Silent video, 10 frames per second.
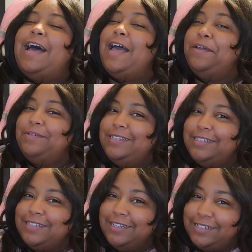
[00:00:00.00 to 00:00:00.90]
I was
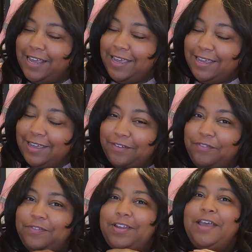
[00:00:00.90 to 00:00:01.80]
sent a
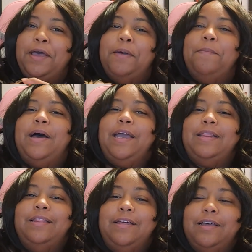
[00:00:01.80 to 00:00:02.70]
gift by
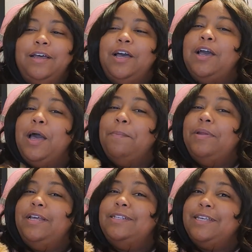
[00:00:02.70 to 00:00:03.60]
the
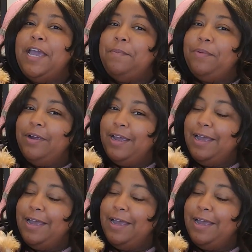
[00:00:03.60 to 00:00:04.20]
company Scamper and